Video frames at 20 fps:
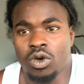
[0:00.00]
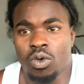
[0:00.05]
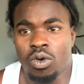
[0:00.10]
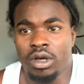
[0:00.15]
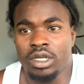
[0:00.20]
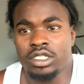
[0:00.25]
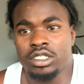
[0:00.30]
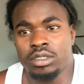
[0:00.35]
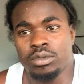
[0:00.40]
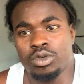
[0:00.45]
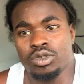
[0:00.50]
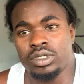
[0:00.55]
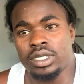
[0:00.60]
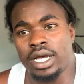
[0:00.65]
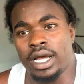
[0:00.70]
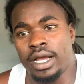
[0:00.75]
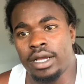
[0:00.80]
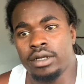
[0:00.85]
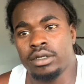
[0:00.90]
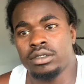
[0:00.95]
questionable
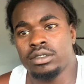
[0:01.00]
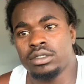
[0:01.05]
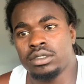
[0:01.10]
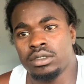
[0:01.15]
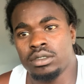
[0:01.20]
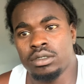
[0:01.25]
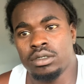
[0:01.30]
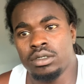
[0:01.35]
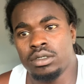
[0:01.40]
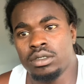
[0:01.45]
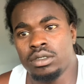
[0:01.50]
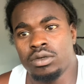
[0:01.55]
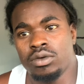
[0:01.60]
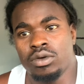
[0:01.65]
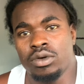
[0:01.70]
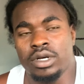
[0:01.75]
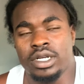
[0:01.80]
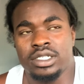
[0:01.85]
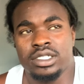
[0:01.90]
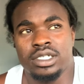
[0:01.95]
tires.
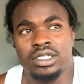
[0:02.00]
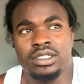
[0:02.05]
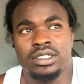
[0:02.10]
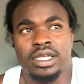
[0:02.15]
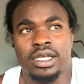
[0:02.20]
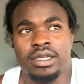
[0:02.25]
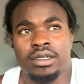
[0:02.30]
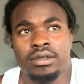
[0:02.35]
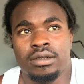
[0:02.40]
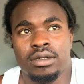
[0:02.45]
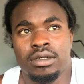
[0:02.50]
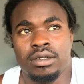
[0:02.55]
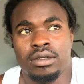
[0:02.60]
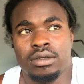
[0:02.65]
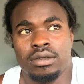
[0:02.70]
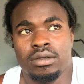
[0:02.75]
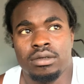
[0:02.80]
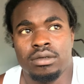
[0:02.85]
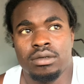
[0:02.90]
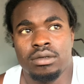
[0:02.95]
Well, I should say,
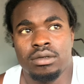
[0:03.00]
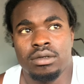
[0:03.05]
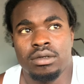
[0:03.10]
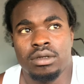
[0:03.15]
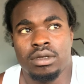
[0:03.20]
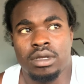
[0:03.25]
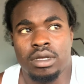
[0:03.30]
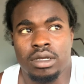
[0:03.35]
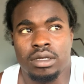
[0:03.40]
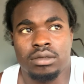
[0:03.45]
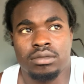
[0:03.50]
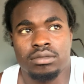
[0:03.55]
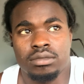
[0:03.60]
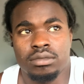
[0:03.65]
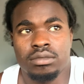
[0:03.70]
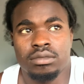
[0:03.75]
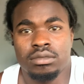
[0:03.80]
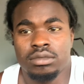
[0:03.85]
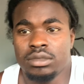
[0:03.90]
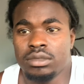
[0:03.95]
eh,
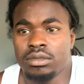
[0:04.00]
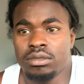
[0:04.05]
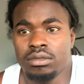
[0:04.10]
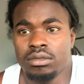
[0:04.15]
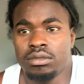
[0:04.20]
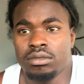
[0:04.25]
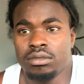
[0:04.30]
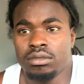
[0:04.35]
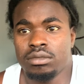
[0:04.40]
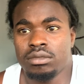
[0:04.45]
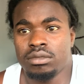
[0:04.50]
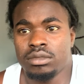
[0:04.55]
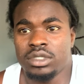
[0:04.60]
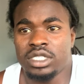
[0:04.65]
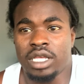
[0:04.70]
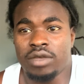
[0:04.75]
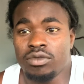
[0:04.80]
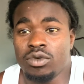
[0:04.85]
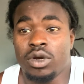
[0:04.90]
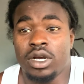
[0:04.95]

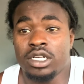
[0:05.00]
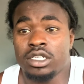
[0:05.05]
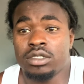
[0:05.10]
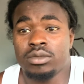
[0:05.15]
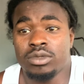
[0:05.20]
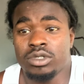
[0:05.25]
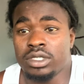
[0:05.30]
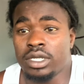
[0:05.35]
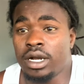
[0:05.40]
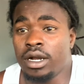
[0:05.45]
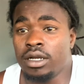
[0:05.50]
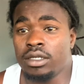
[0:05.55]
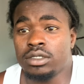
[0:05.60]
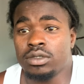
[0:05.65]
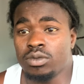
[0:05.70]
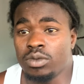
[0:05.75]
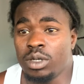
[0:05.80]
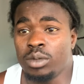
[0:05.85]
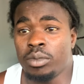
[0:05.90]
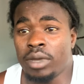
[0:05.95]
seven questionable tires
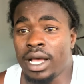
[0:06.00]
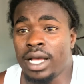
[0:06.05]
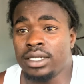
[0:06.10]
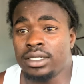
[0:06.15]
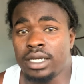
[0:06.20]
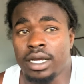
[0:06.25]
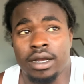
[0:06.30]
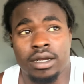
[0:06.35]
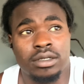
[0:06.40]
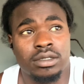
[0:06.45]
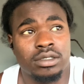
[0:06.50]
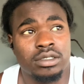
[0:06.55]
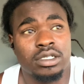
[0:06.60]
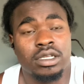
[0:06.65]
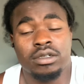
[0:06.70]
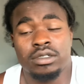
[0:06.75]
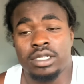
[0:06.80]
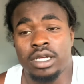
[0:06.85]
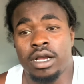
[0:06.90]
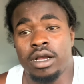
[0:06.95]
and one bad tire. The
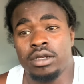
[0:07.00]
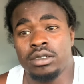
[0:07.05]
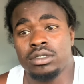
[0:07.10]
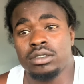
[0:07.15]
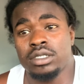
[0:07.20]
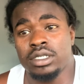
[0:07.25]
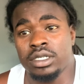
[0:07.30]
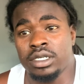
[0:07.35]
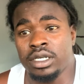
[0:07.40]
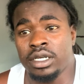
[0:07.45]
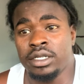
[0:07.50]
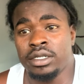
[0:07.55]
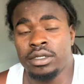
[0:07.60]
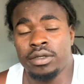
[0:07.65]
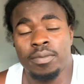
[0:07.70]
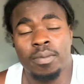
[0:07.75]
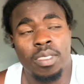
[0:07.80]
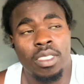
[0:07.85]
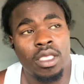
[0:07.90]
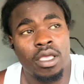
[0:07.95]
steer tires look good.
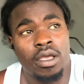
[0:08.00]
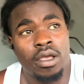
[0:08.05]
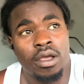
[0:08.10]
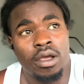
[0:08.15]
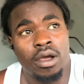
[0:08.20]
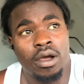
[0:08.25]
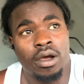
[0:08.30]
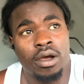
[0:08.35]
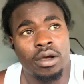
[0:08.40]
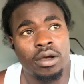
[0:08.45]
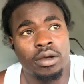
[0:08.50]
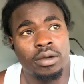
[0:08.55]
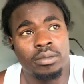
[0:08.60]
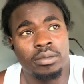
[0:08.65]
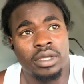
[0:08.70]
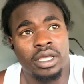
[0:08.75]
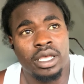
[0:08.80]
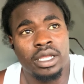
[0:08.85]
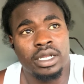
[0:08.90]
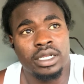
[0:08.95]

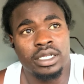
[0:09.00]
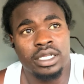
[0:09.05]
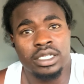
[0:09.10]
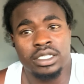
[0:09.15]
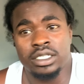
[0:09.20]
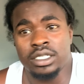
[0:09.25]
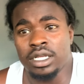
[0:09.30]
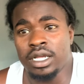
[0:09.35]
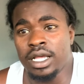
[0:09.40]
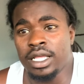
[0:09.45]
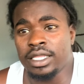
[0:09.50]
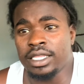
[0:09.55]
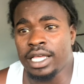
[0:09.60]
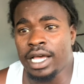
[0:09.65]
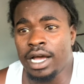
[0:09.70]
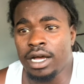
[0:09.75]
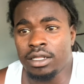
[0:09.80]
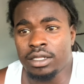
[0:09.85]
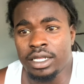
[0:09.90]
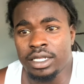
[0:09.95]
In addition to that, the
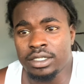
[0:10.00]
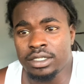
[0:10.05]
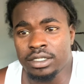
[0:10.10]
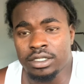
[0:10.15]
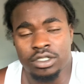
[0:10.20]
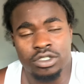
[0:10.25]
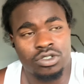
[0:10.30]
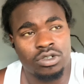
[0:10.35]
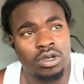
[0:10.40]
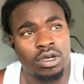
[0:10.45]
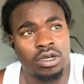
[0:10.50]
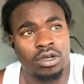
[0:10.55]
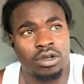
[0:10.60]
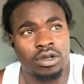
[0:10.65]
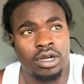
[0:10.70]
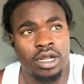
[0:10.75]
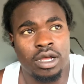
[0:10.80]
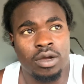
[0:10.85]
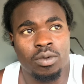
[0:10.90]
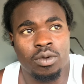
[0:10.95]
outlets in the truck
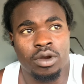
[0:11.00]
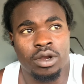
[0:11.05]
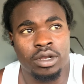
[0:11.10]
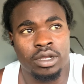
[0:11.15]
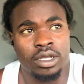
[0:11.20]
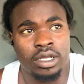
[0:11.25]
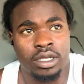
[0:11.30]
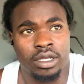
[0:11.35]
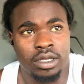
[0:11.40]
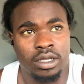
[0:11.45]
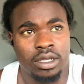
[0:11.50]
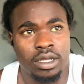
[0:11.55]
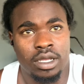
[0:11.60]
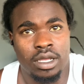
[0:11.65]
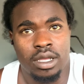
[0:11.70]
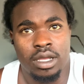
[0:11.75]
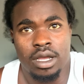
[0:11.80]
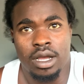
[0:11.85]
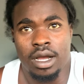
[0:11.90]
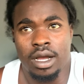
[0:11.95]
are not working.
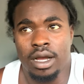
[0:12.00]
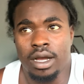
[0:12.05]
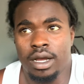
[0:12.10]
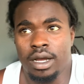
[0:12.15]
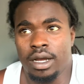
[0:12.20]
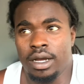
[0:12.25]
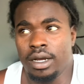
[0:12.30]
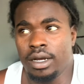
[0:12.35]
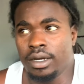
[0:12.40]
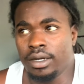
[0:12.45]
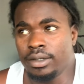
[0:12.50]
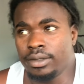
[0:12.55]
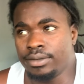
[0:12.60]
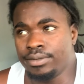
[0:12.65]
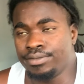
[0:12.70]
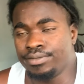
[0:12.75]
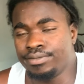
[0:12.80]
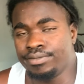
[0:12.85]
Um,